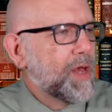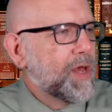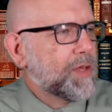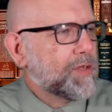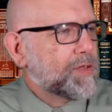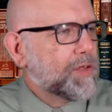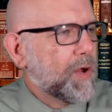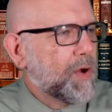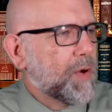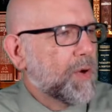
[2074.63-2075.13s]

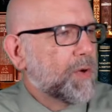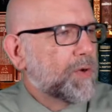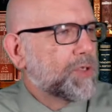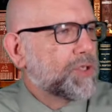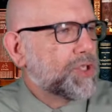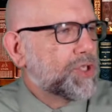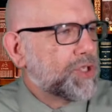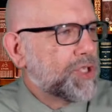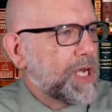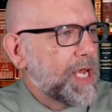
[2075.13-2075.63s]
so
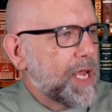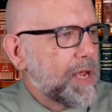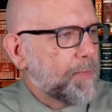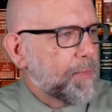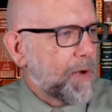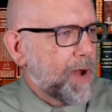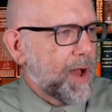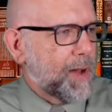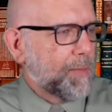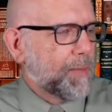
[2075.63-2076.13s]
she
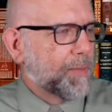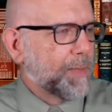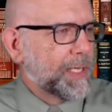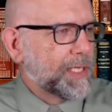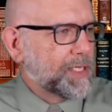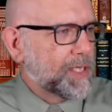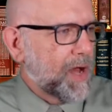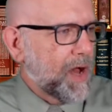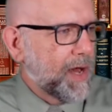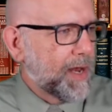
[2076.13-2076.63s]
probably
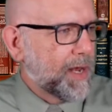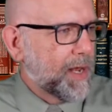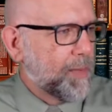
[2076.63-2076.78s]
taught